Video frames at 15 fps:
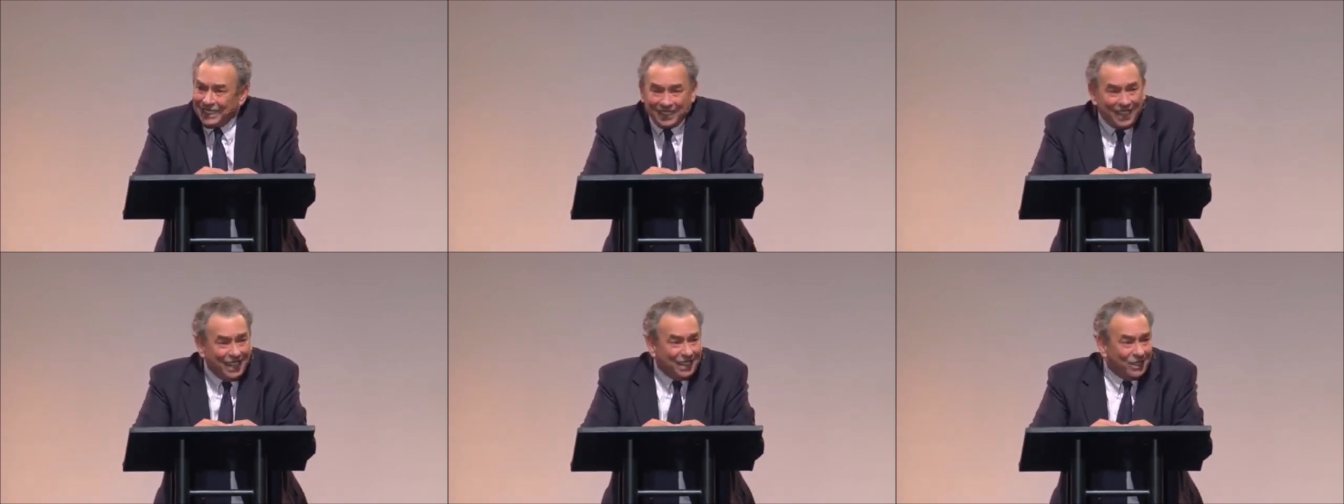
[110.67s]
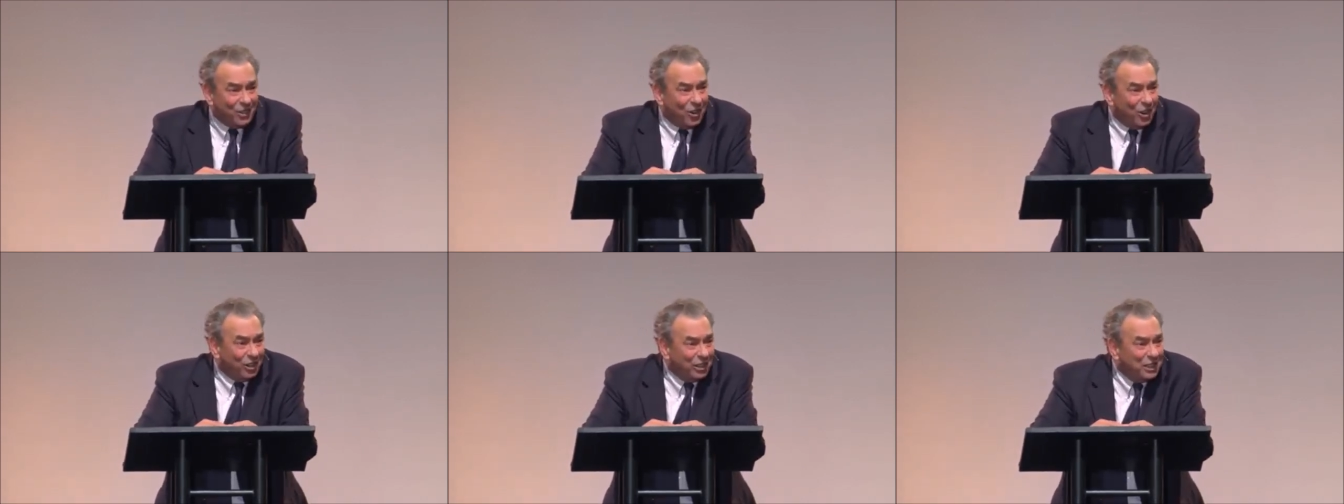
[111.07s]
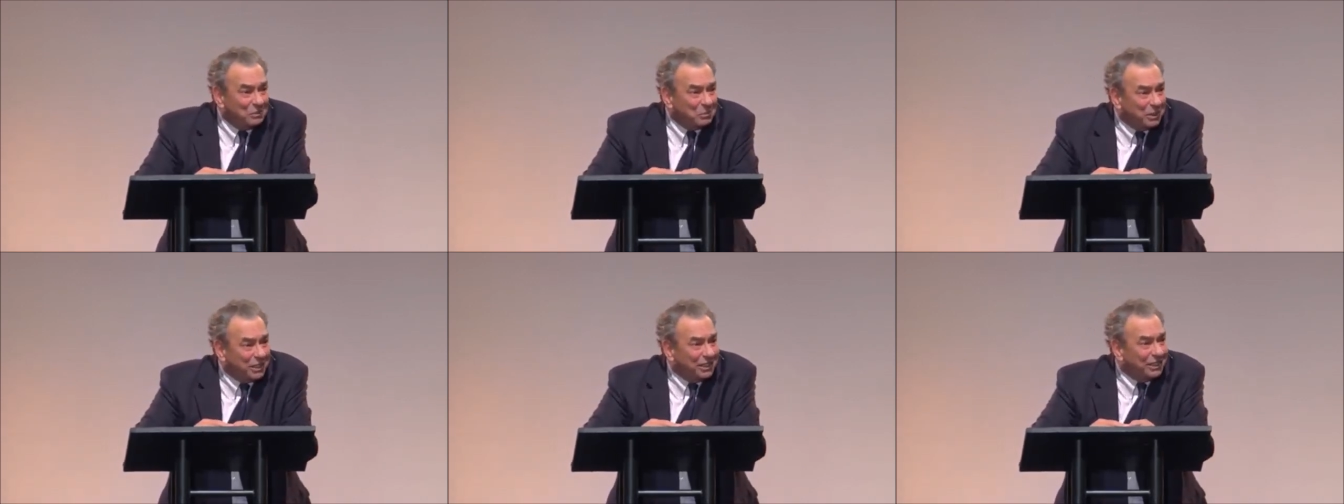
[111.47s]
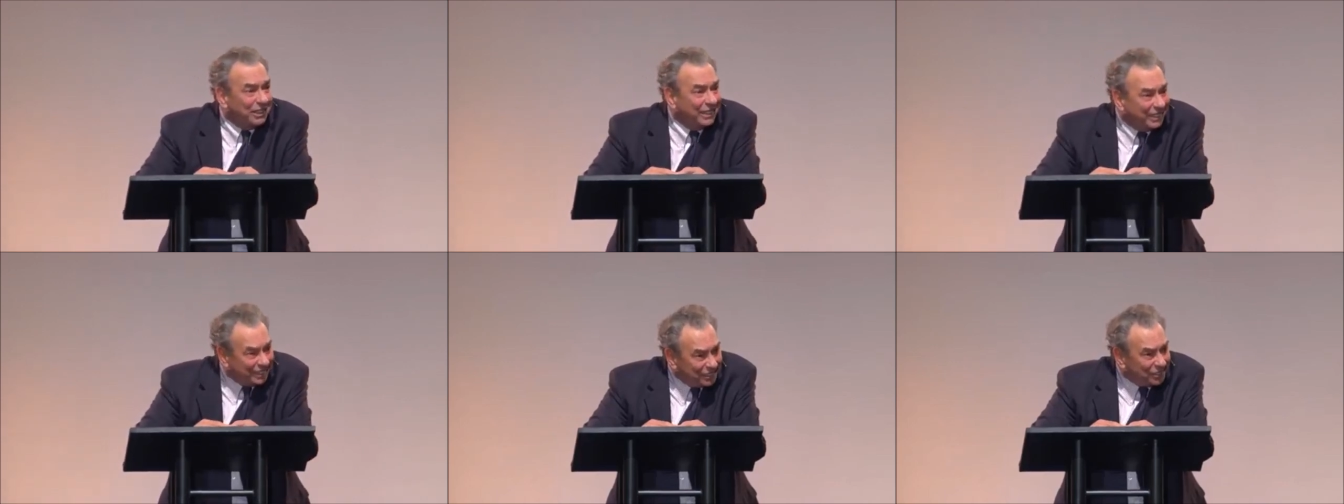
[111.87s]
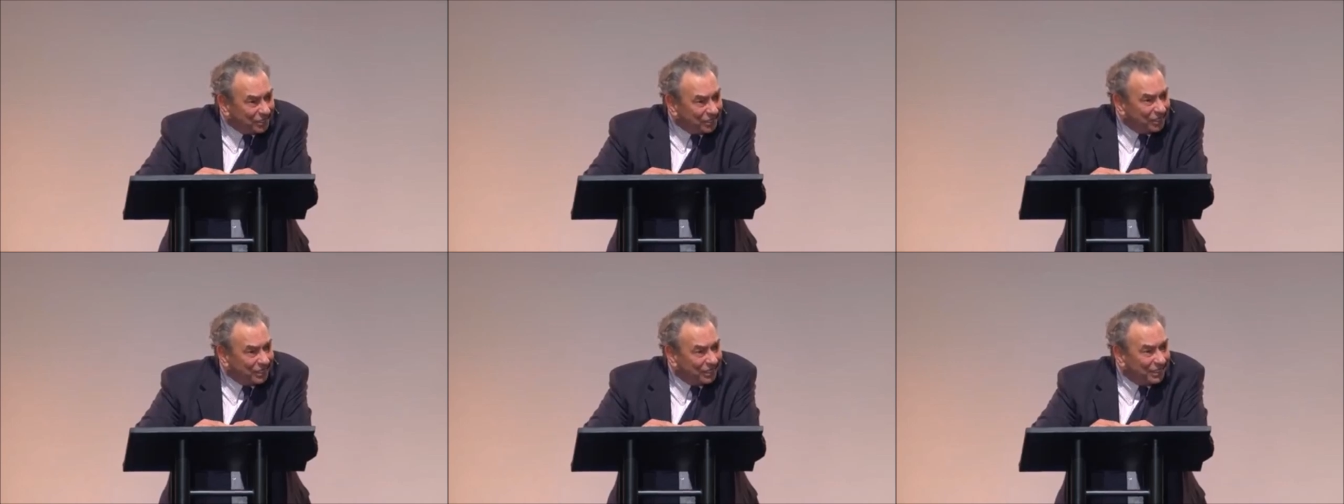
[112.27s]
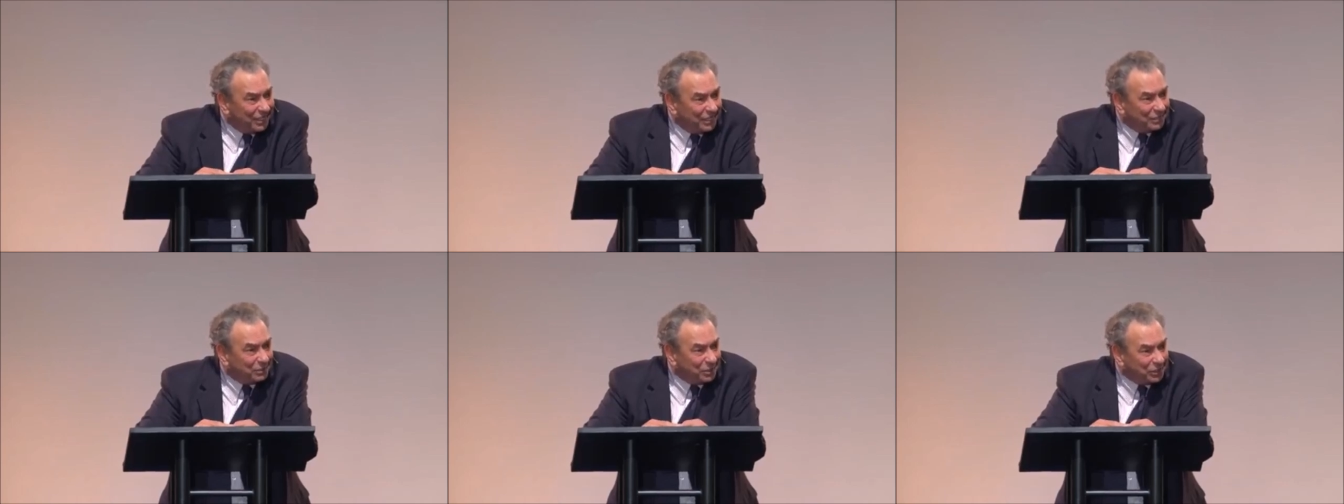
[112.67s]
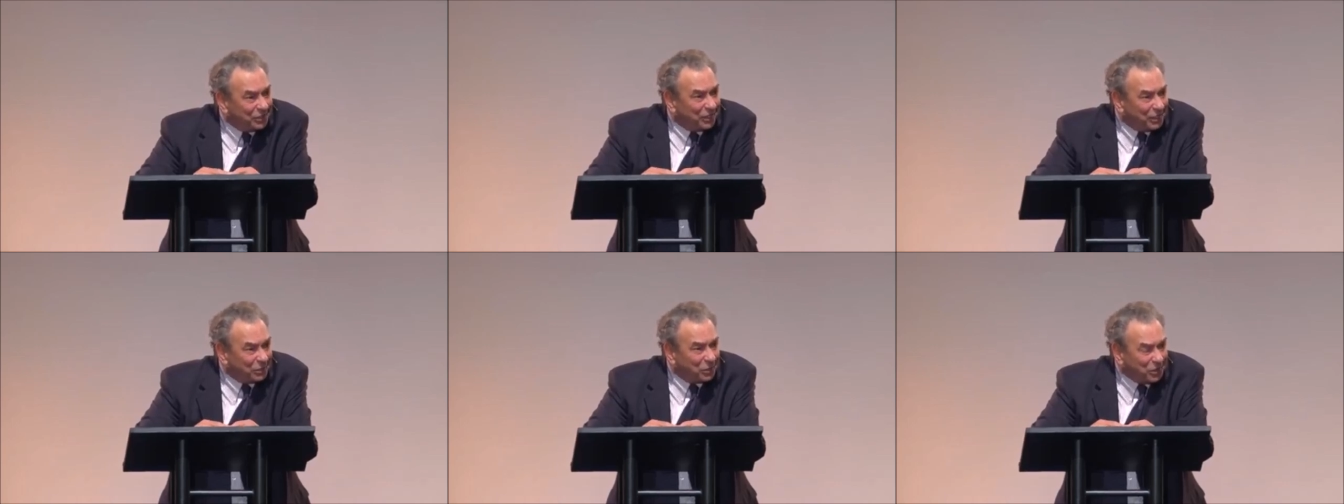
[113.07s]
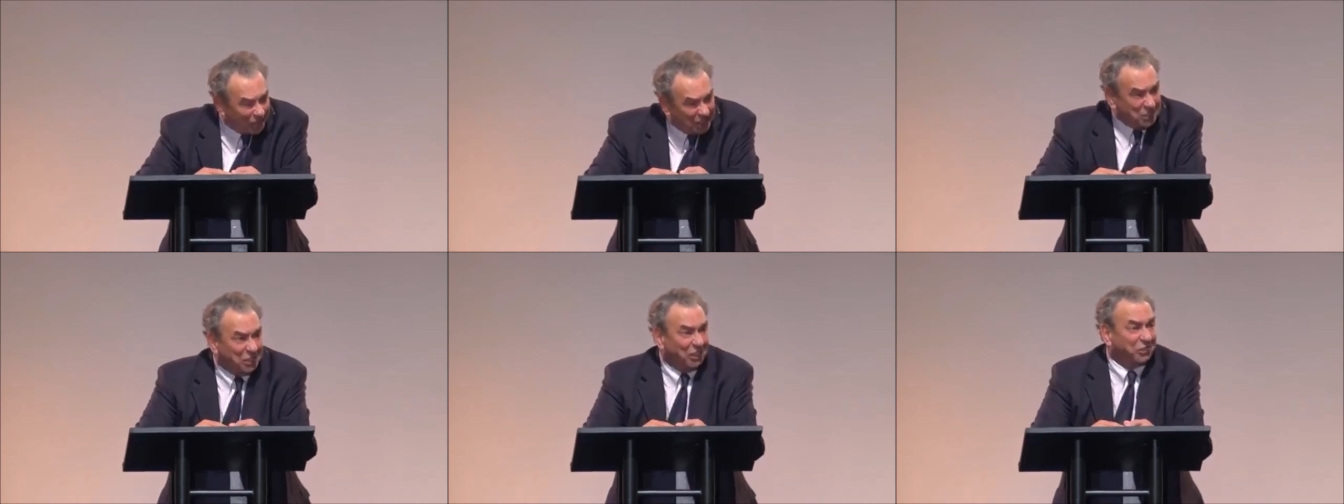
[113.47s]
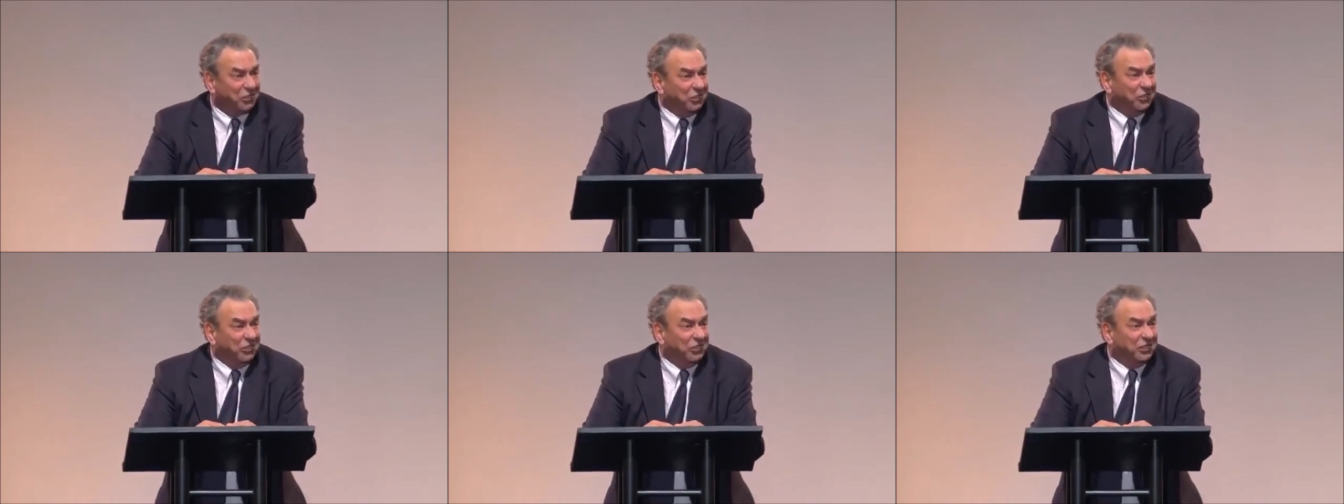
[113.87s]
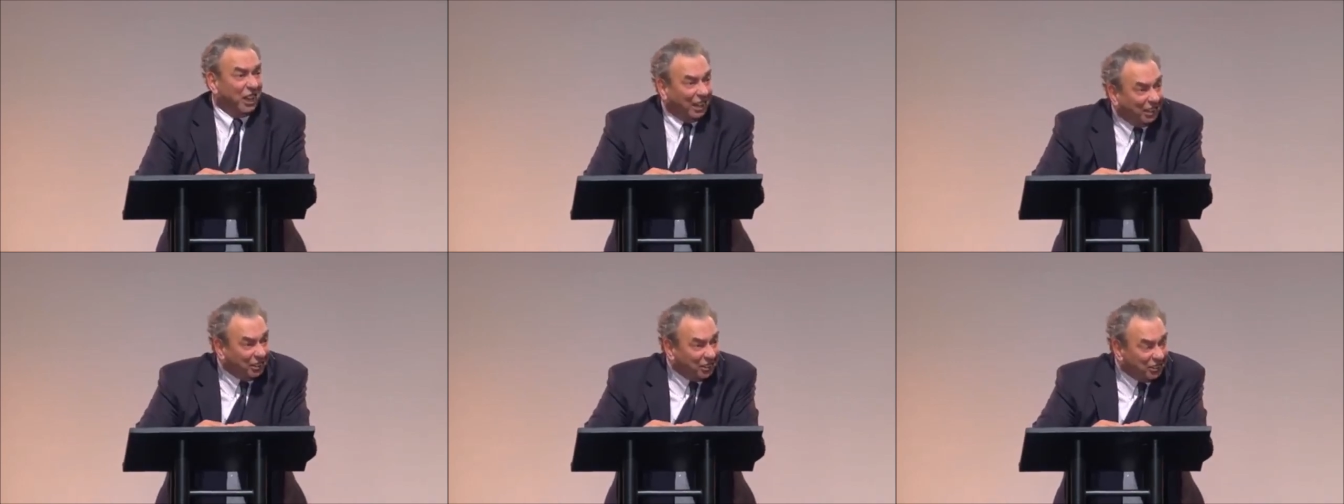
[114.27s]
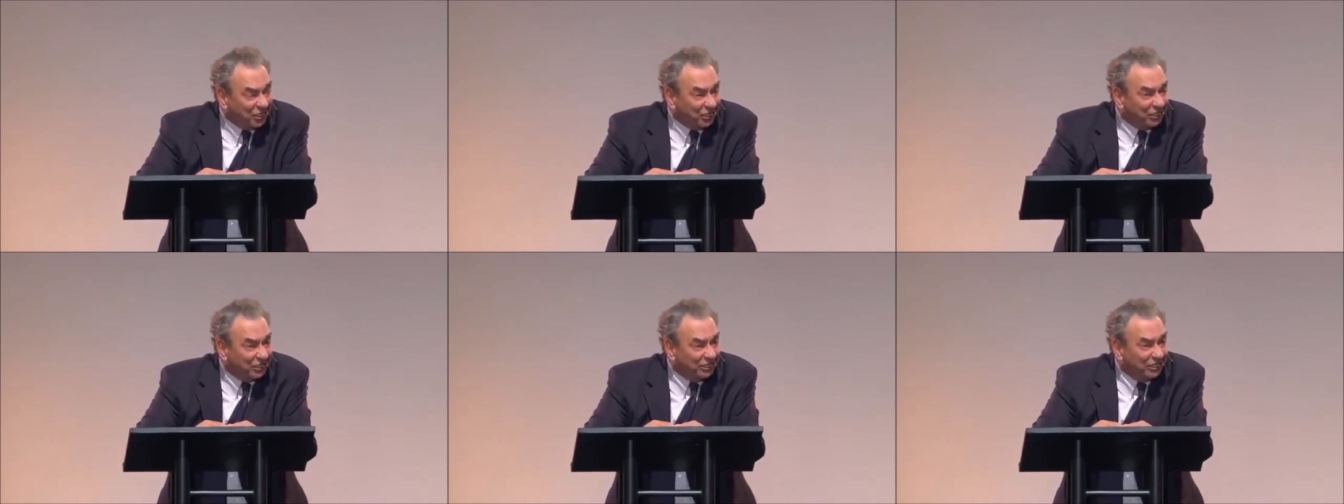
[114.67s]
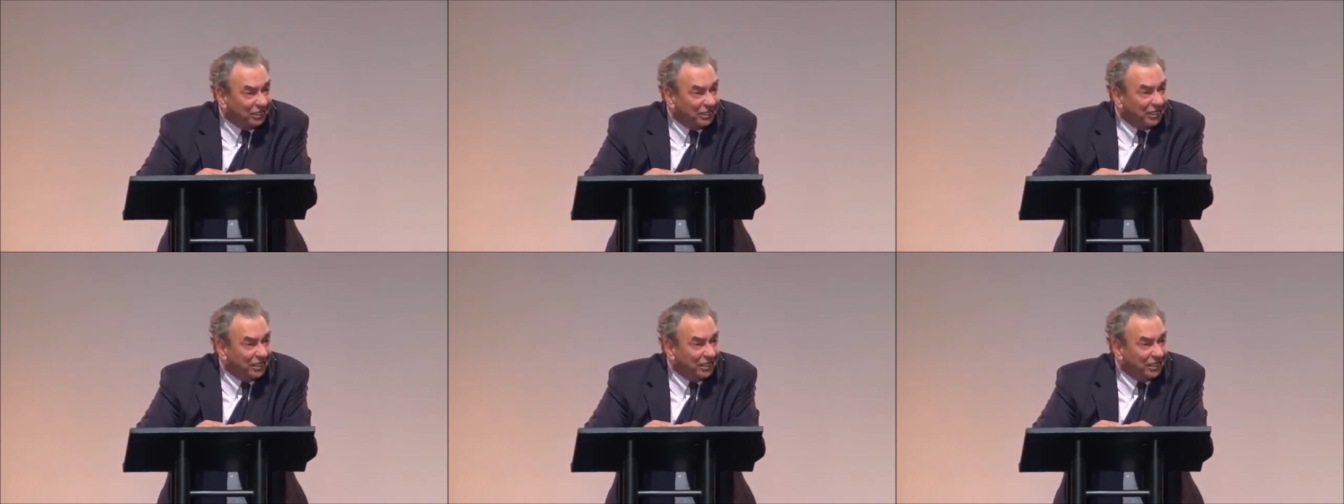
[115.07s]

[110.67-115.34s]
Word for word: that argument is for self-criticism? It just does.